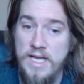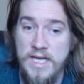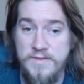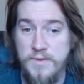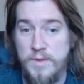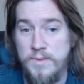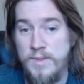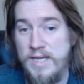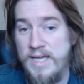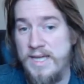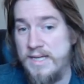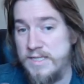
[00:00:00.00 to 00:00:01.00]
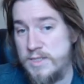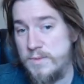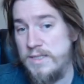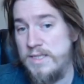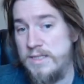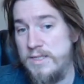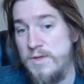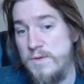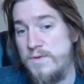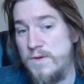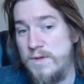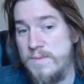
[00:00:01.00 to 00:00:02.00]
If you want to play in a sweet new
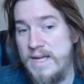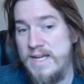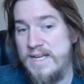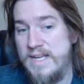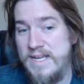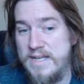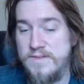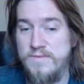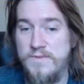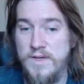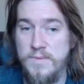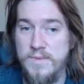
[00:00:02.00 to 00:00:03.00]
format and have some fun